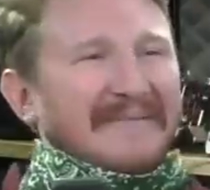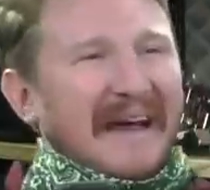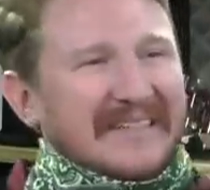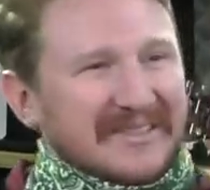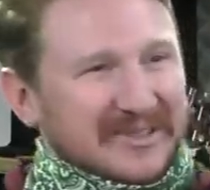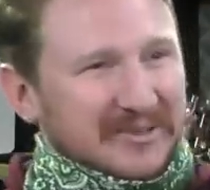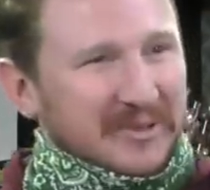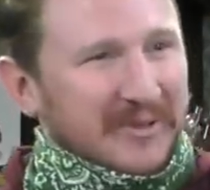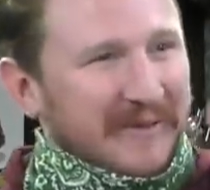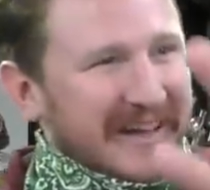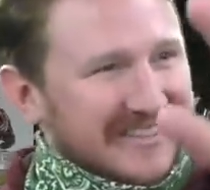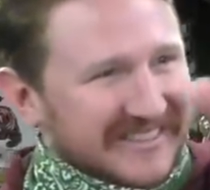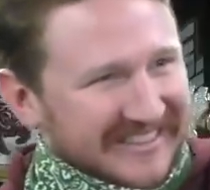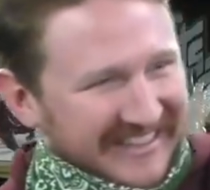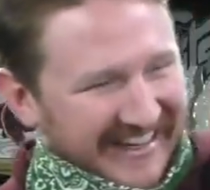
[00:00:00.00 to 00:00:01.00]
and you go
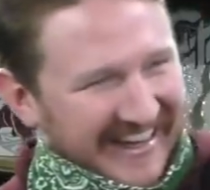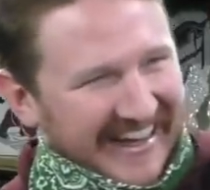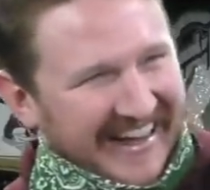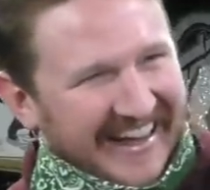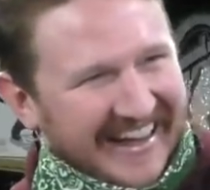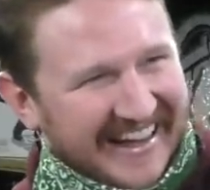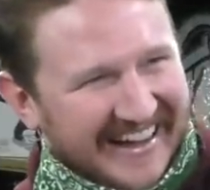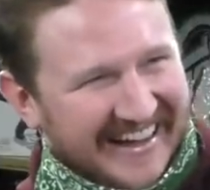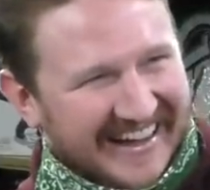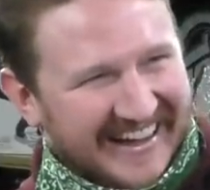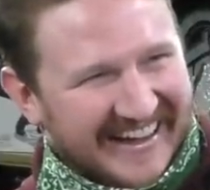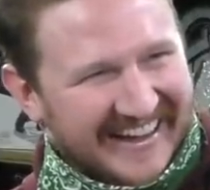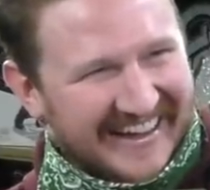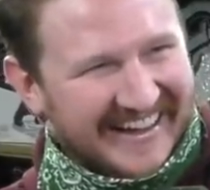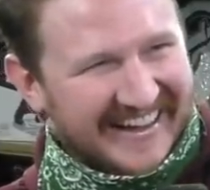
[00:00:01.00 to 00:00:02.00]
monster. In. Yes. Yes. And